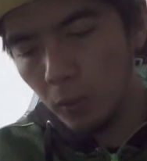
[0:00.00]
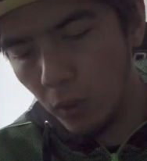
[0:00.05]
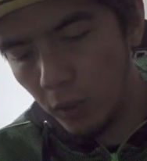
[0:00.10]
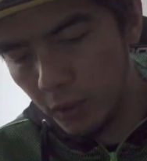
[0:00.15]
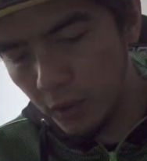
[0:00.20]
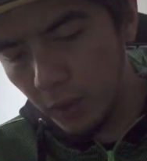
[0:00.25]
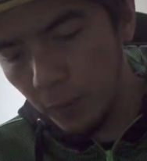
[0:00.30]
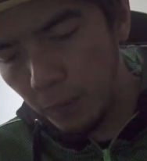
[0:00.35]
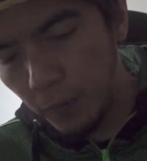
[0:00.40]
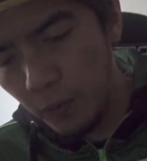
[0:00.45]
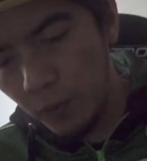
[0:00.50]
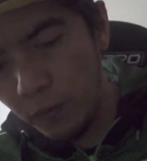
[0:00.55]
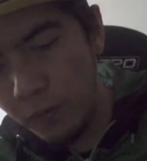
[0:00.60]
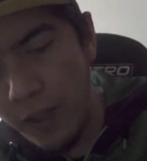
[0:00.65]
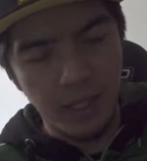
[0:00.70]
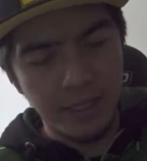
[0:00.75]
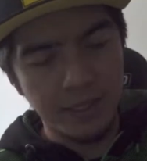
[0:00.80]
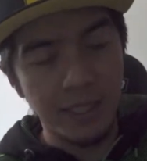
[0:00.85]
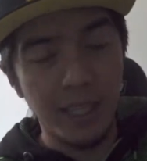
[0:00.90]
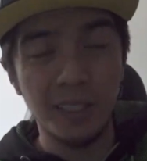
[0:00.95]
waterproof.
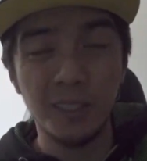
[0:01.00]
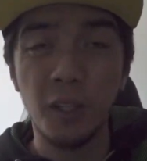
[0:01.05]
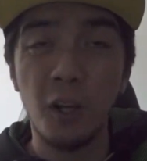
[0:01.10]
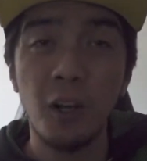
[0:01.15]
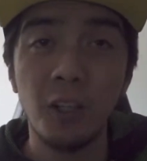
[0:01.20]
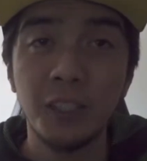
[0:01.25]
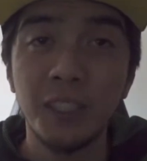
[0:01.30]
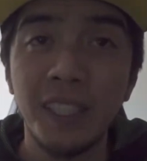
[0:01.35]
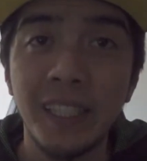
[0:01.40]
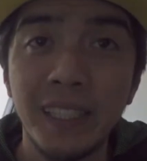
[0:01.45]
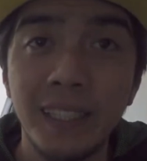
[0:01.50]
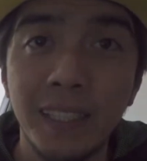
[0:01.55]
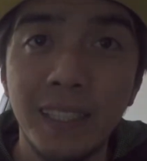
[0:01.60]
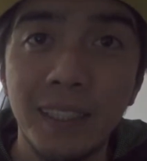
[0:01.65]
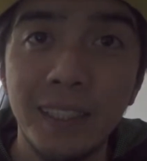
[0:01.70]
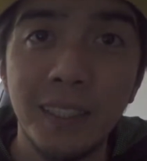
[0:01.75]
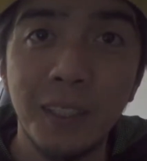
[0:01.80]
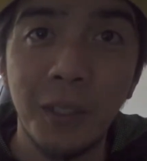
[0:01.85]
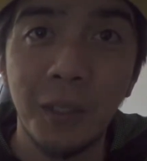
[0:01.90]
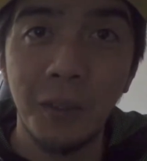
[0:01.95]
It says all
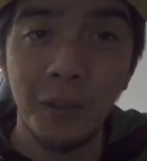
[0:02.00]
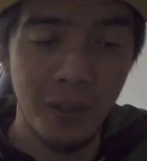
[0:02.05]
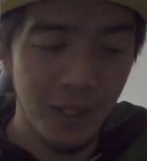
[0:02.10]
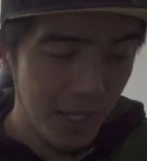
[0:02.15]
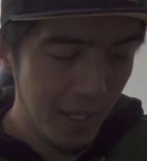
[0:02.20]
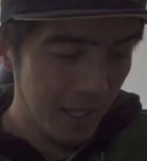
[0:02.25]
season, so